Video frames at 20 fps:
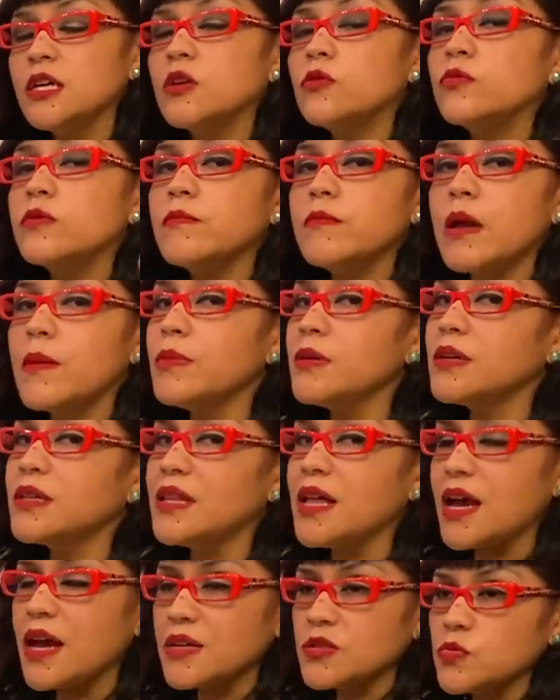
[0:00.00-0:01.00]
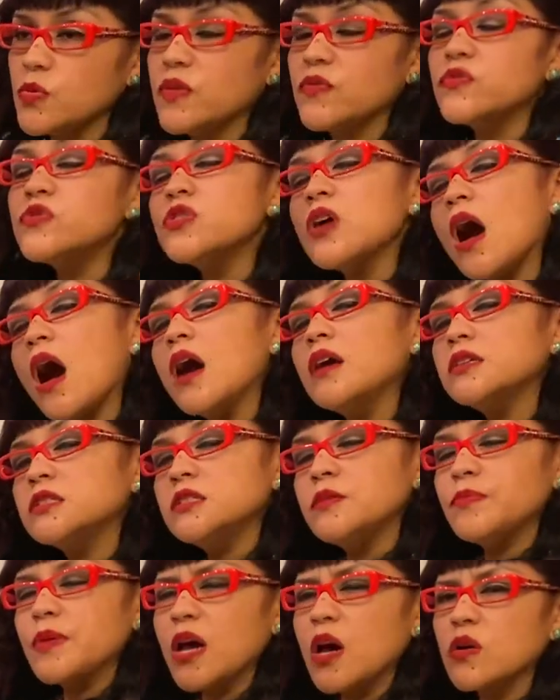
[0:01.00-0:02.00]
Remember, class, we've talked
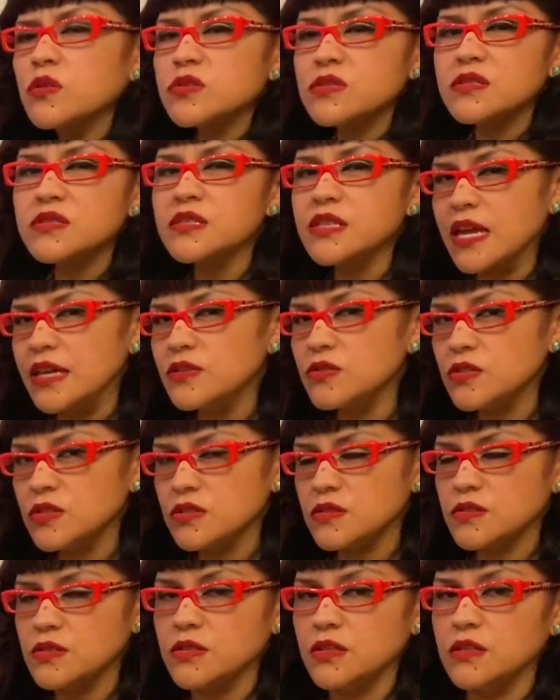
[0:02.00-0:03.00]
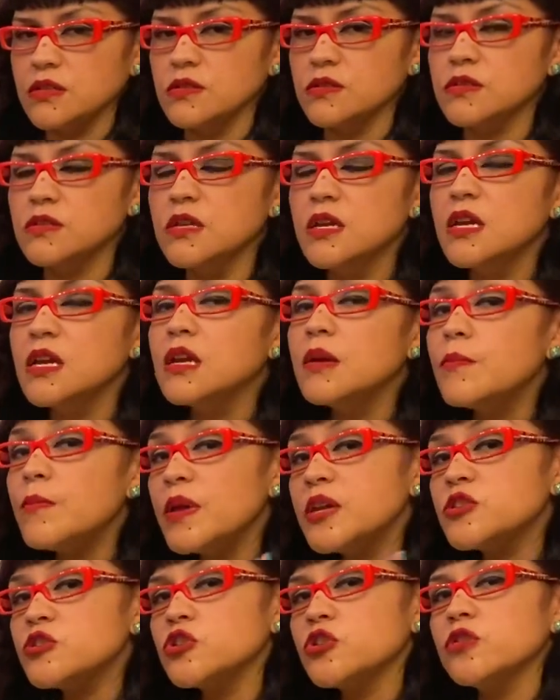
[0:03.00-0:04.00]
about sentences.
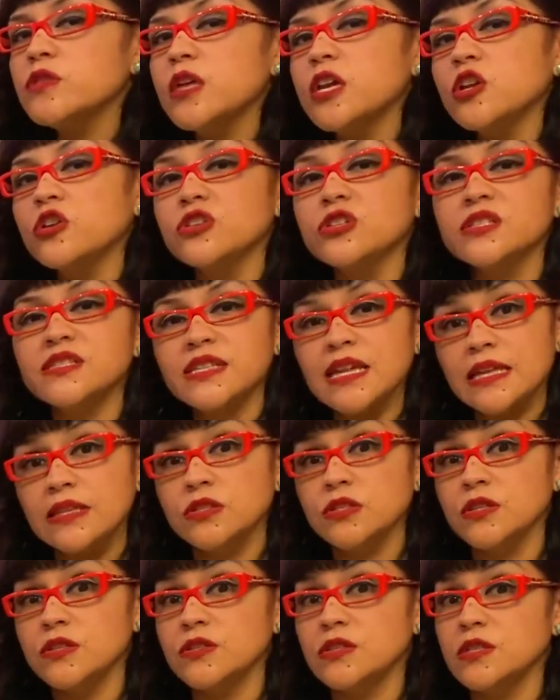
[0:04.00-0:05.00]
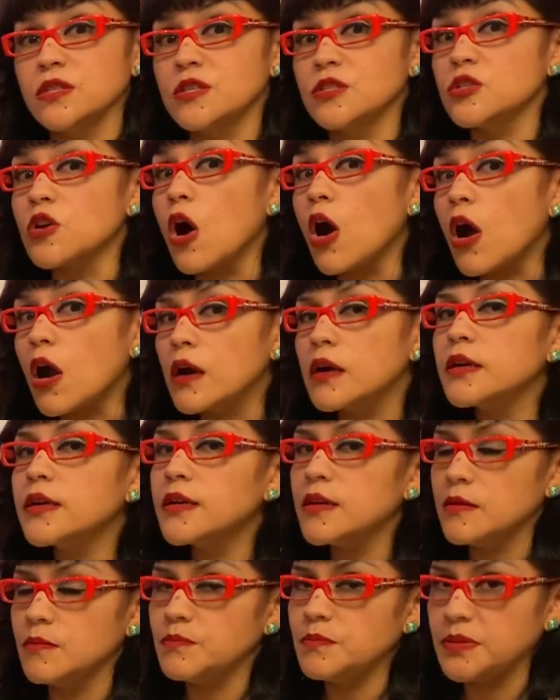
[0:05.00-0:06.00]
Make sure that your sentences are
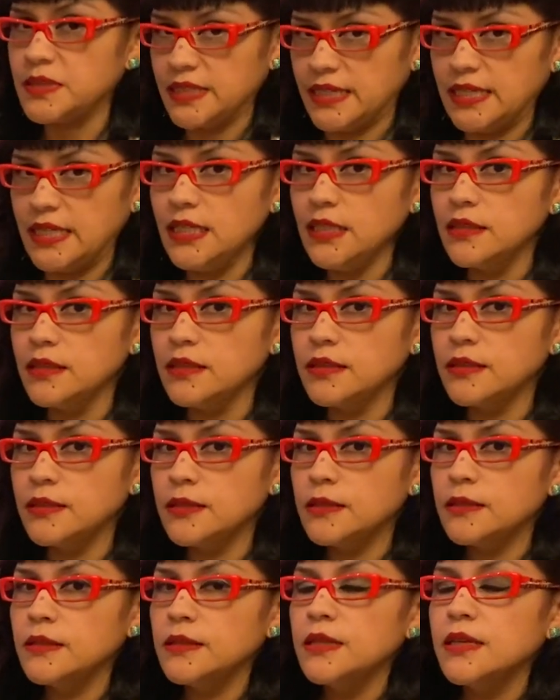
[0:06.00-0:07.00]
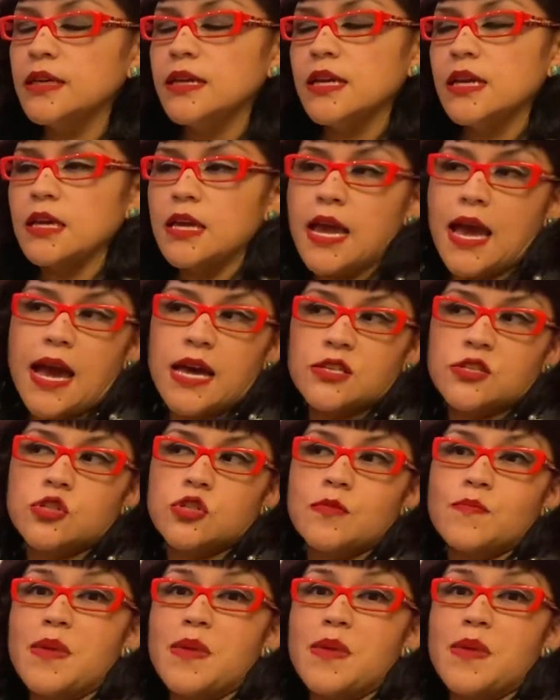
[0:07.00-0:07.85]
complete. It has to